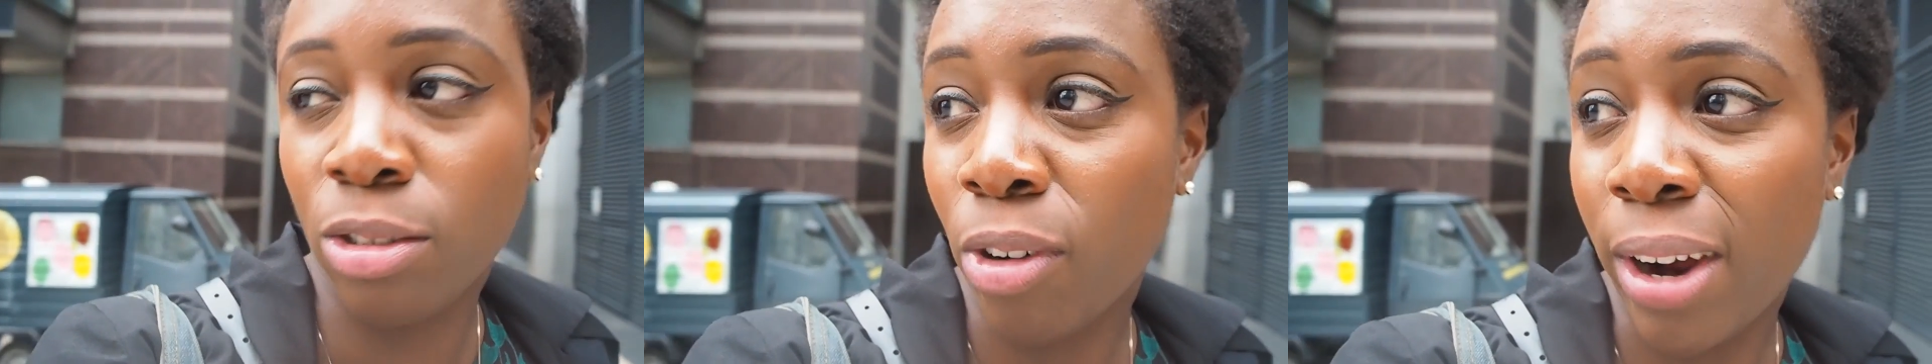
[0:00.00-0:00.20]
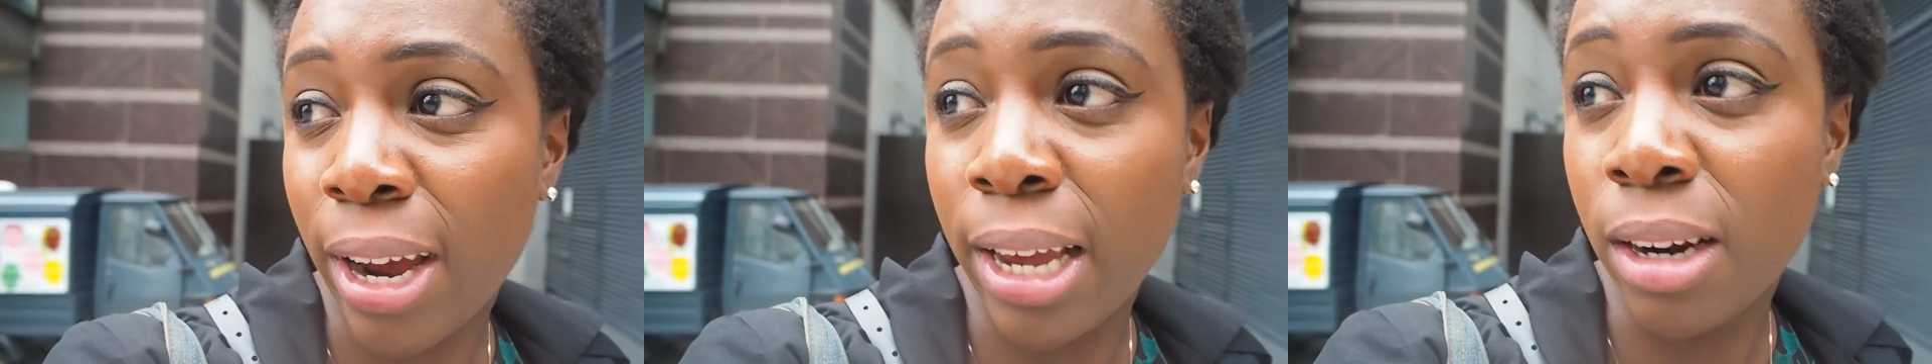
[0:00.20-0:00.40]

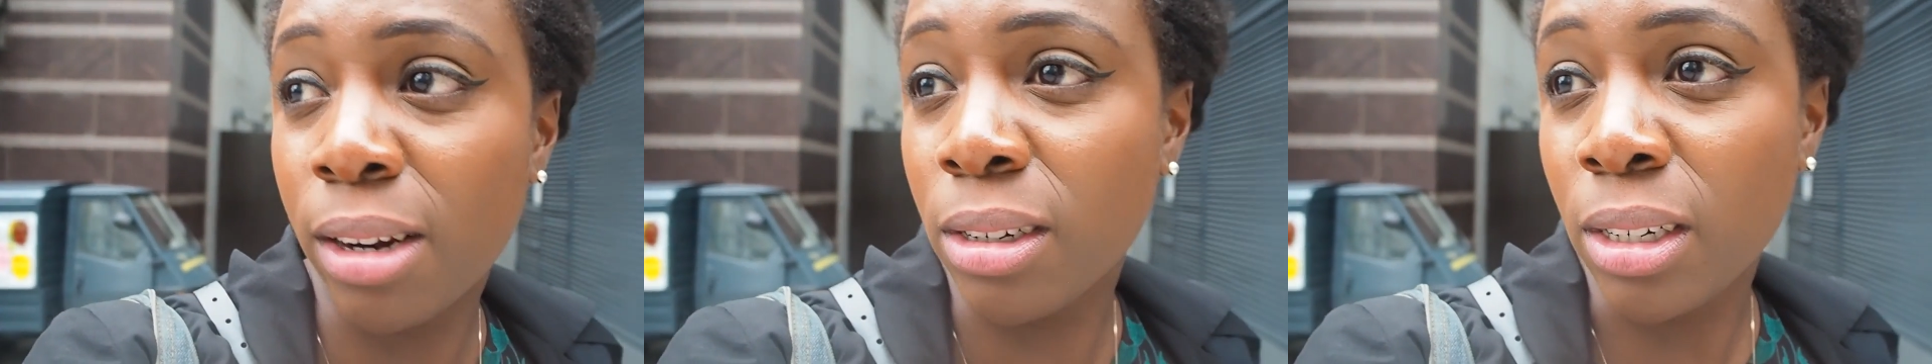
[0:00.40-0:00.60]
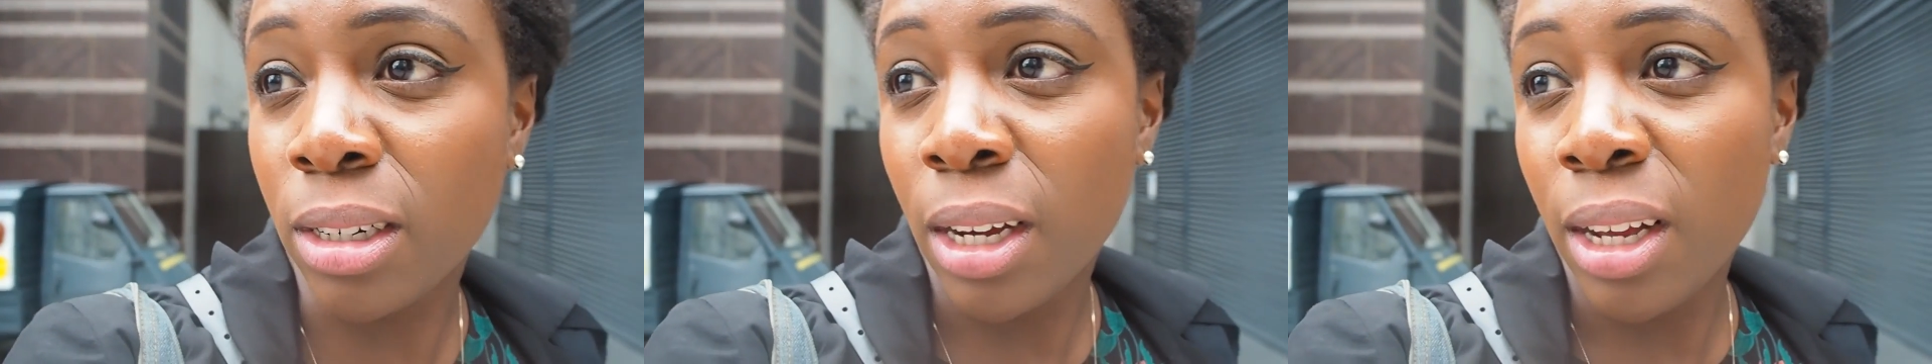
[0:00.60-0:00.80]
try and
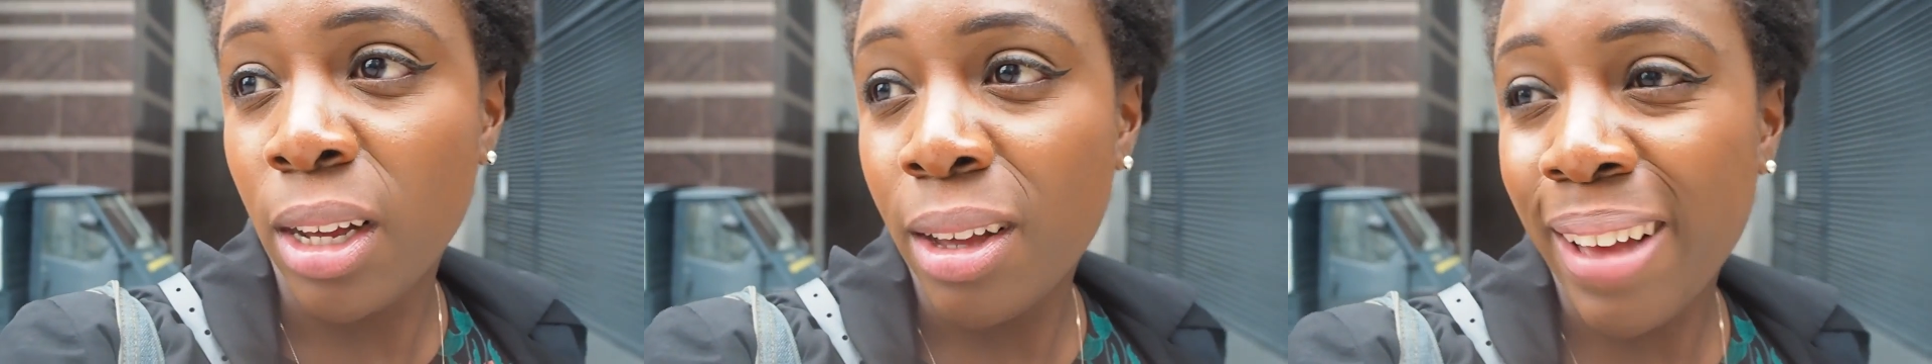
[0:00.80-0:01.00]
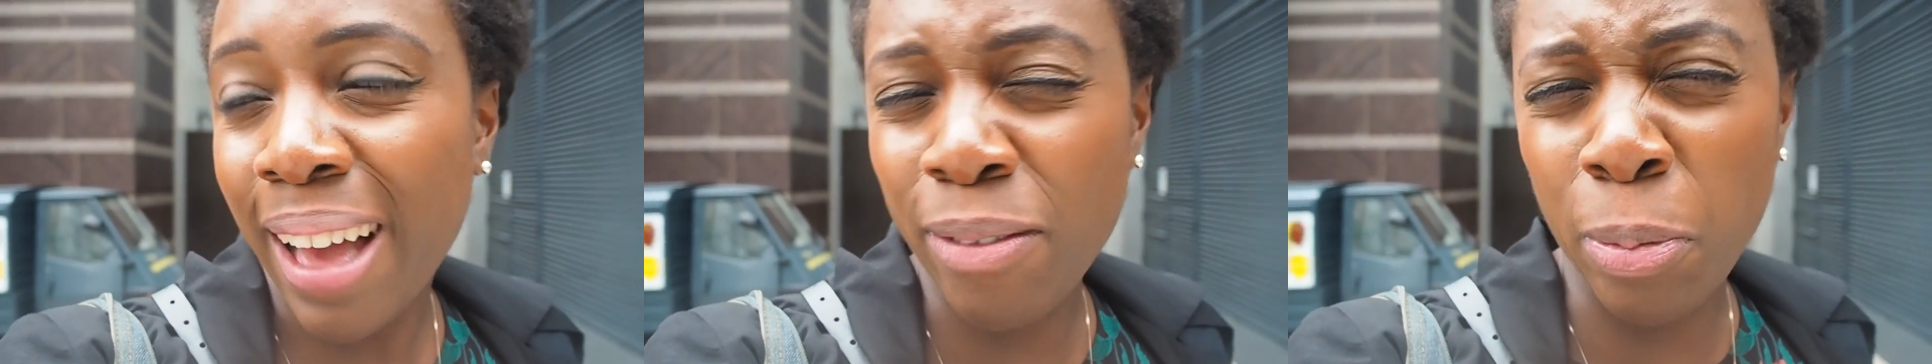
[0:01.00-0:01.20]

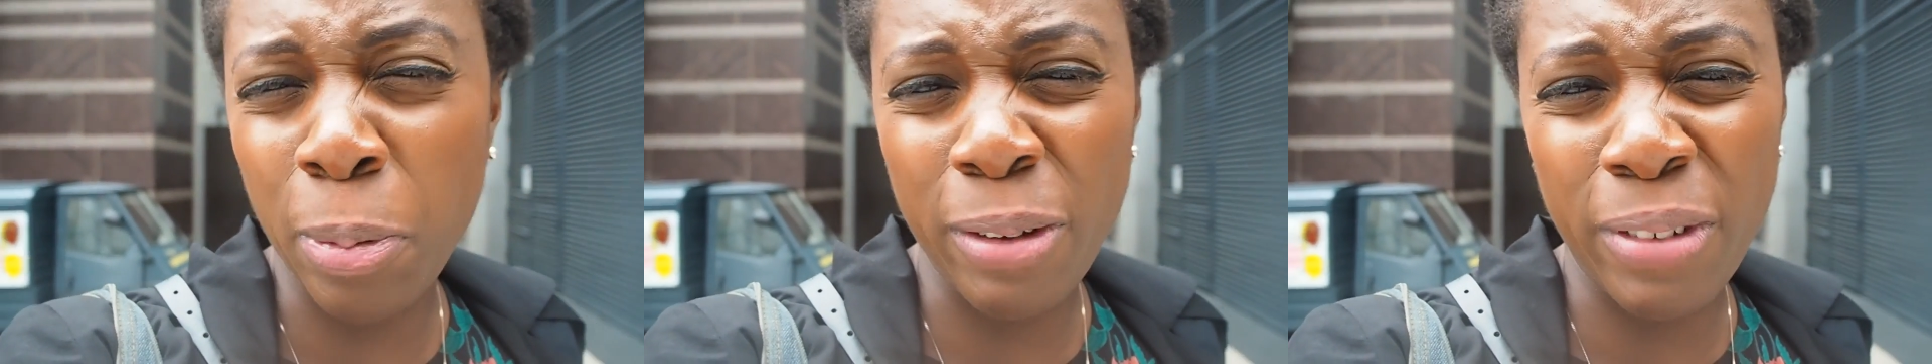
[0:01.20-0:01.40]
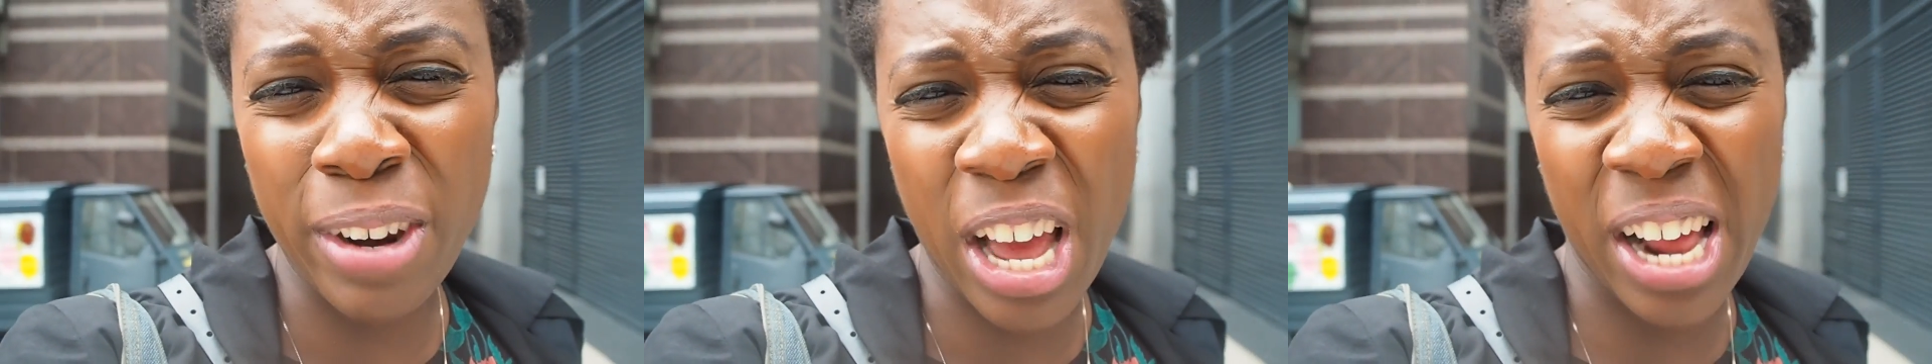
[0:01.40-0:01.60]
have a bit
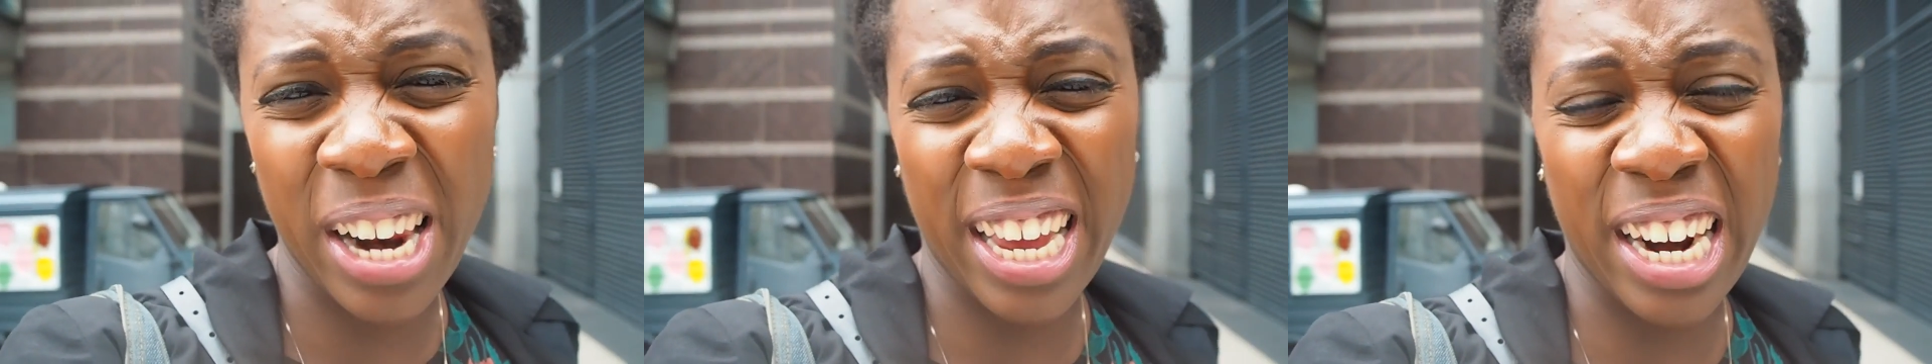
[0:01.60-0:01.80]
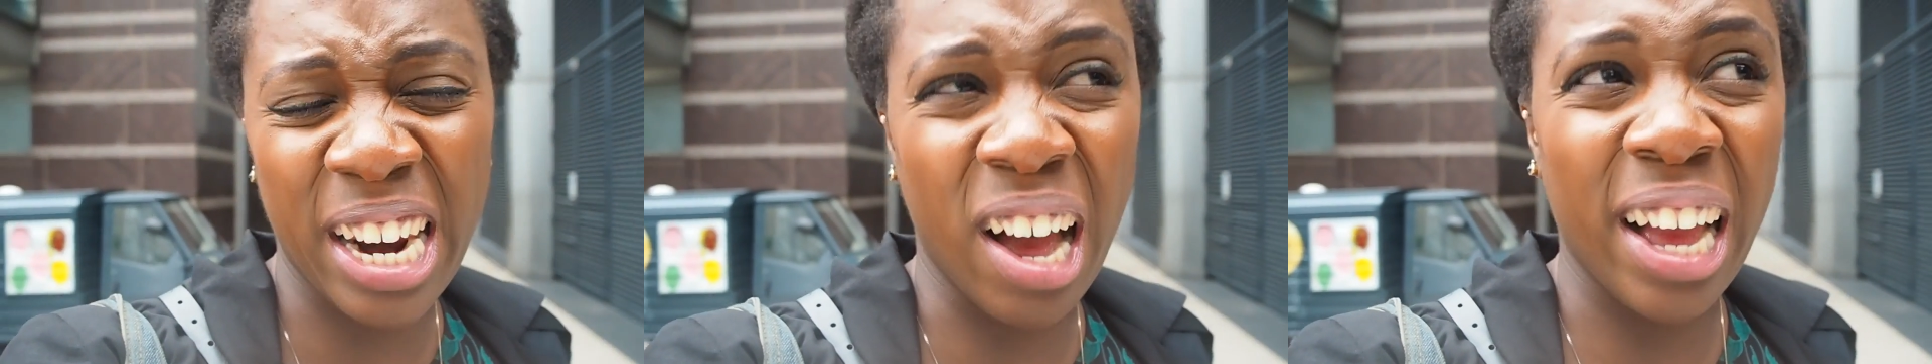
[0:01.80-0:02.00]
of an
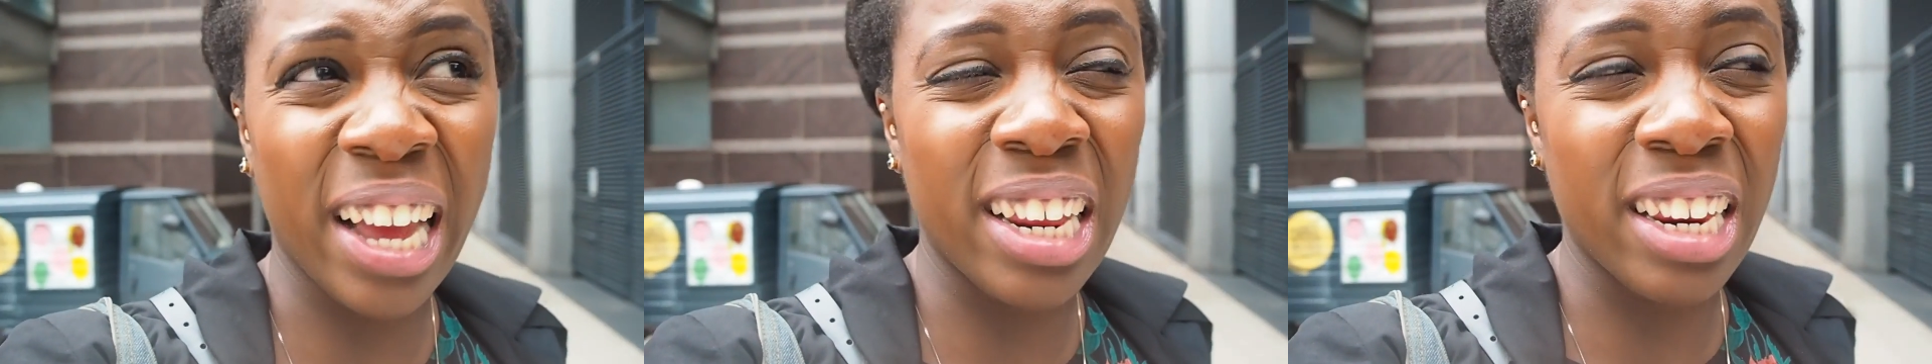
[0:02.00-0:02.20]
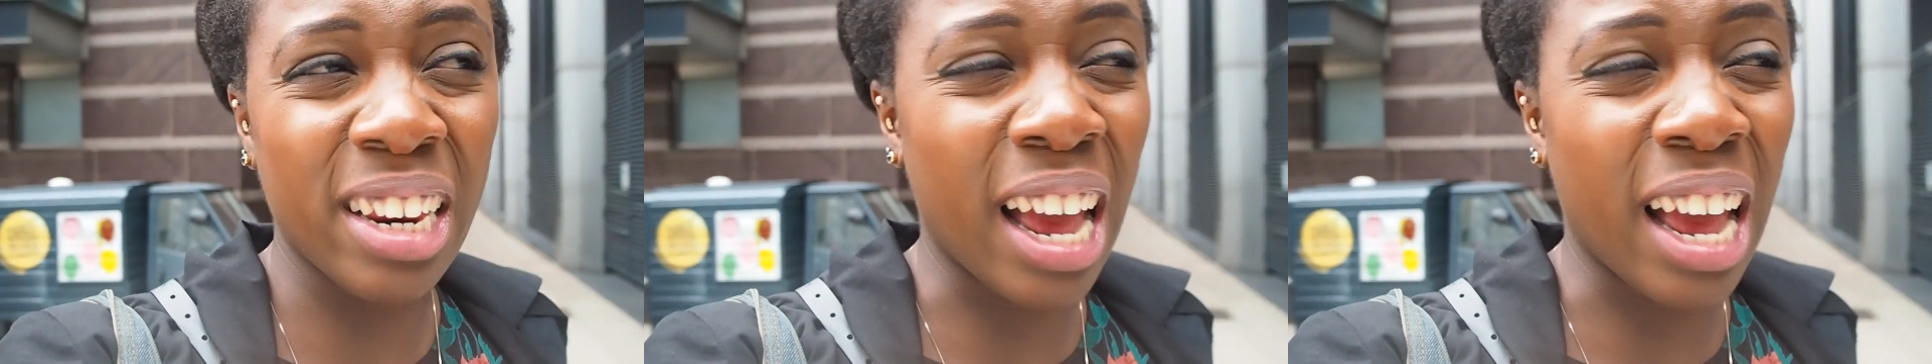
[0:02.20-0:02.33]
earlier night,